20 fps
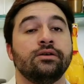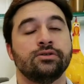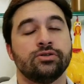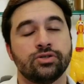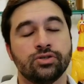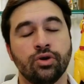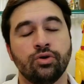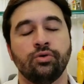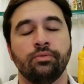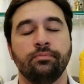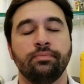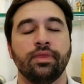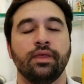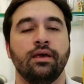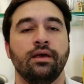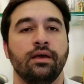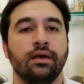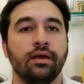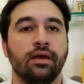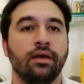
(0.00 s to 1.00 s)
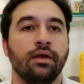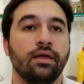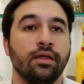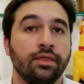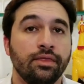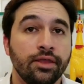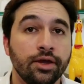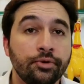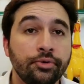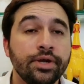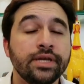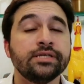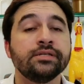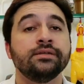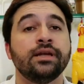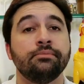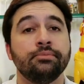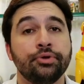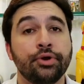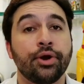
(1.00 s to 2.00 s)
so the
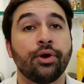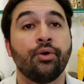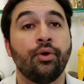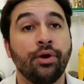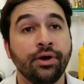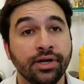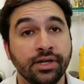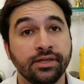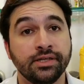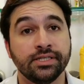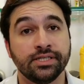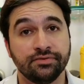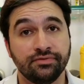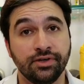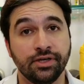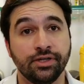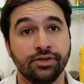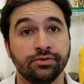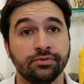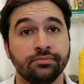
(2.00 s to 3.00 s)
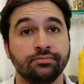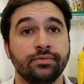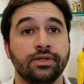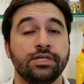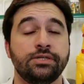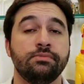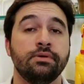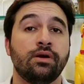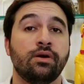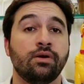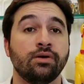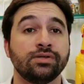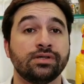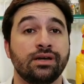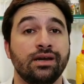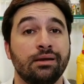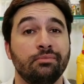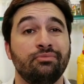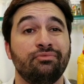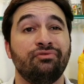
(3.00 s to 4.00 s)
reason I'm recording this video is because
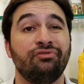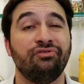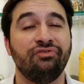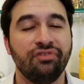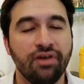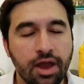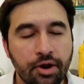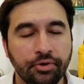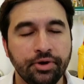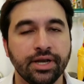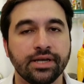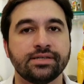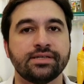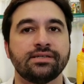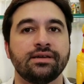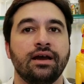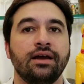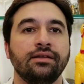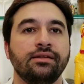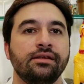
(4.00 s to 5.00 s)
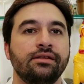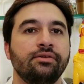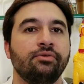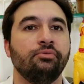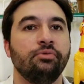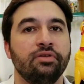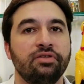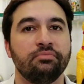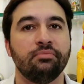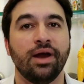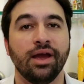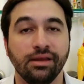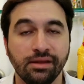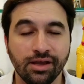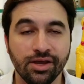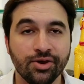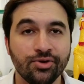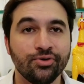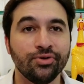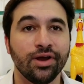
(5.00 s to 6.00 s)
I am very excited with my
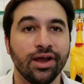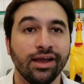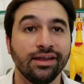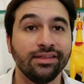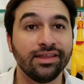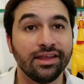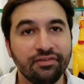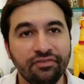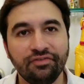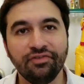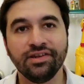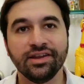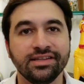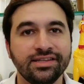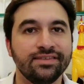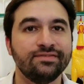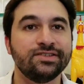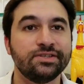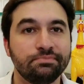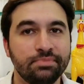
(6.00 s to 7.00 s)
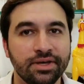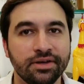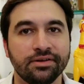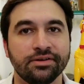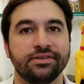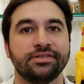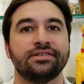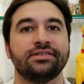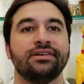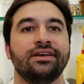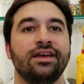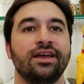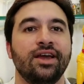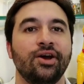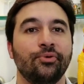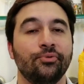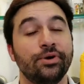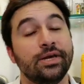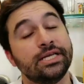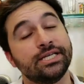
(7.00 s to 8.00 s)
new and definitive speakers
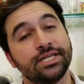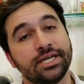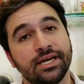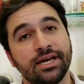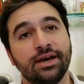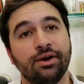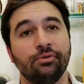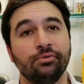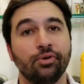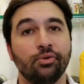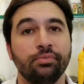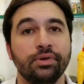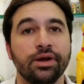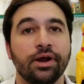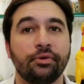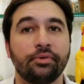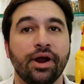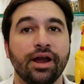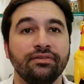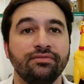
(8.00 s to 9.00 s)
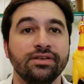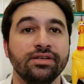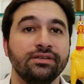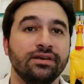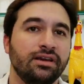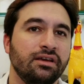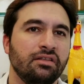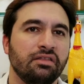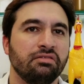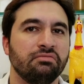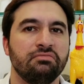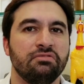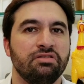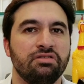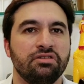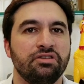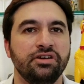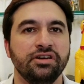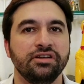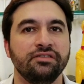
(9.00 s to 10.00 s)
which will be arriving in
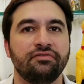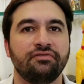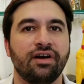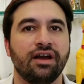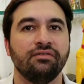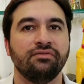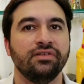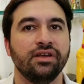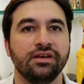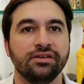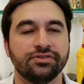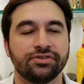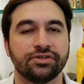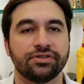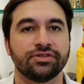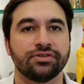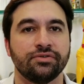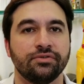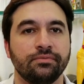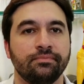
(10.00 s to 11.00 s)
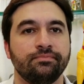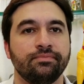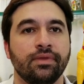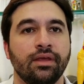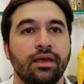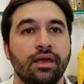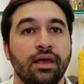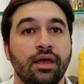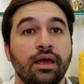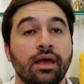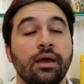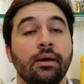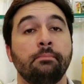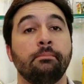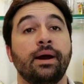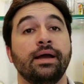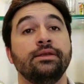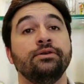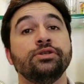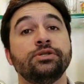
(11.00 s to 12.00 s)
35 days or so
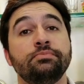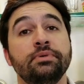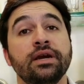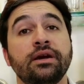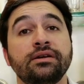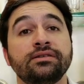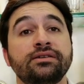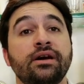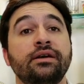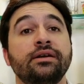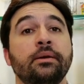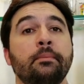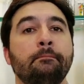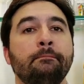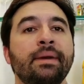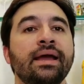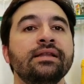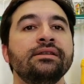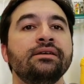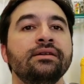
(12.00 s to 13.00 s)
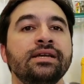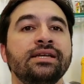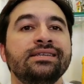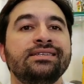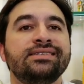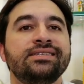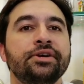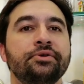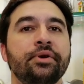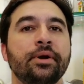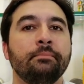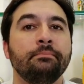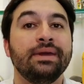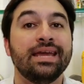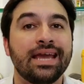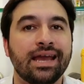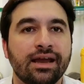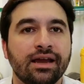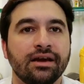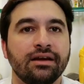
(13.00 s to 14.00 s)
my new speakers are the Mandolin
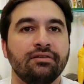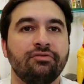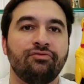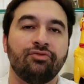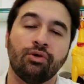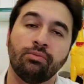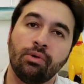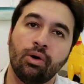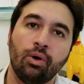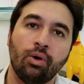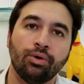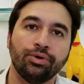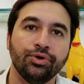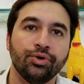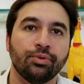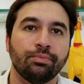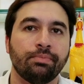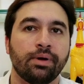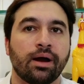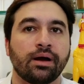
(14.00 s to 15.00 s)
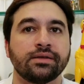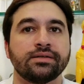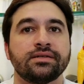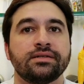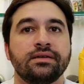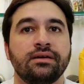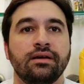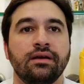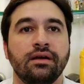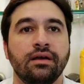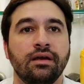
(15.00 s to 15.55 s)
Ceramik from Audiopax.